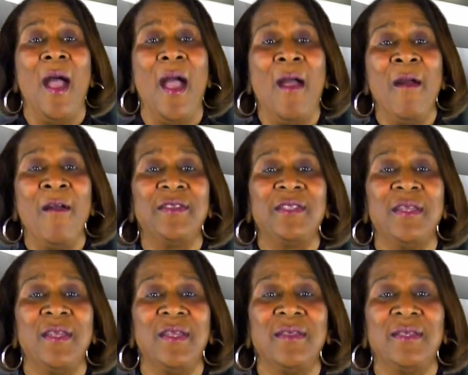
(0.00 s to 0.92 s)
Ours
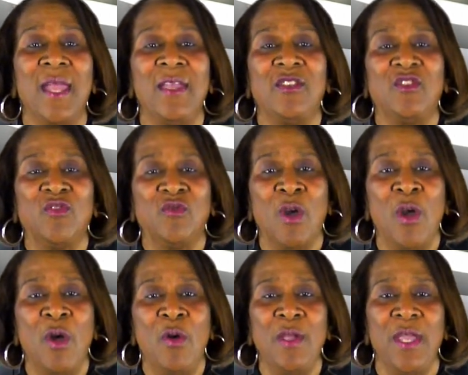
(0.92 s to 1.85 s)
is a
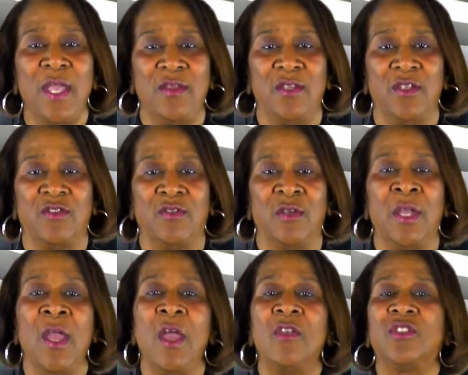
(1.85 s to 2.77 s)
strong industry,
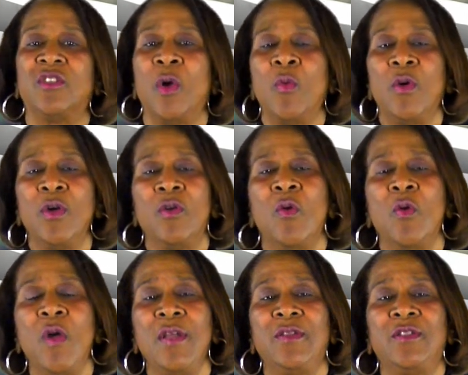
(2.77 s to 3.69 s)
so we're
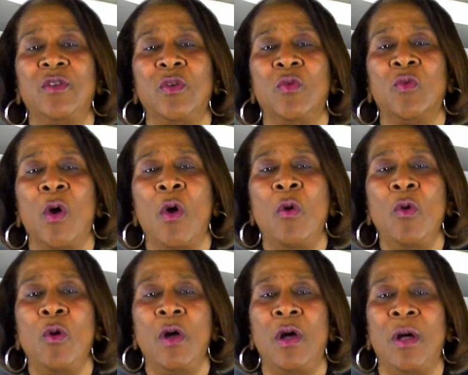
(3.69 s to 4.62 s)
going to
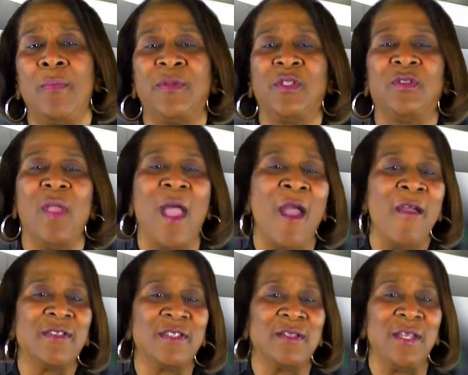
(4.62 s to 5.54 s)
roll up
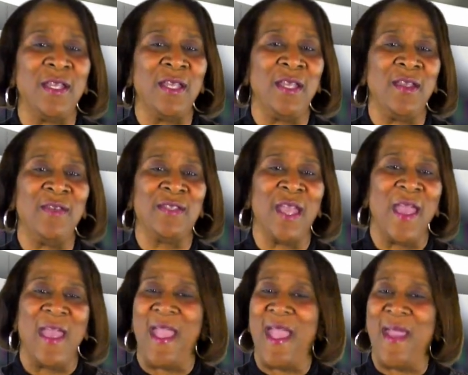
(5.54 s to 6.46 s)
our sleeves
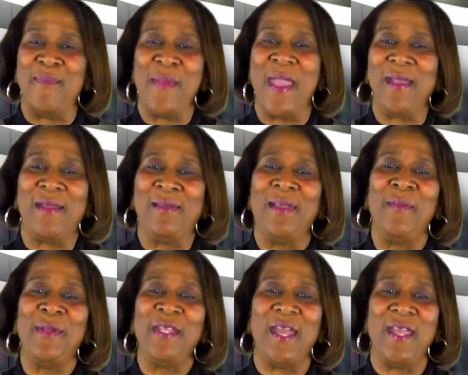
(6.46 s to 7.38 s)
and make
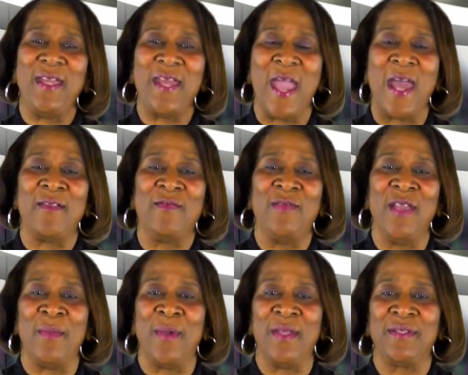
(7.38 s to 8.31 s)
lemonade out of
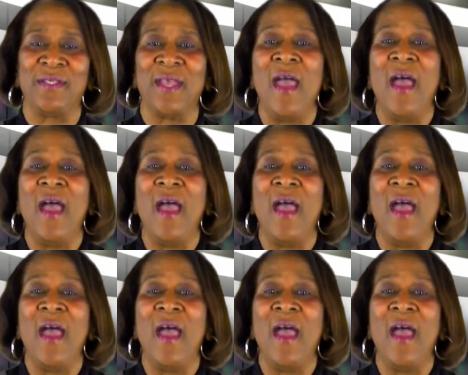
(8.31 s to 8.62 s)
lemons.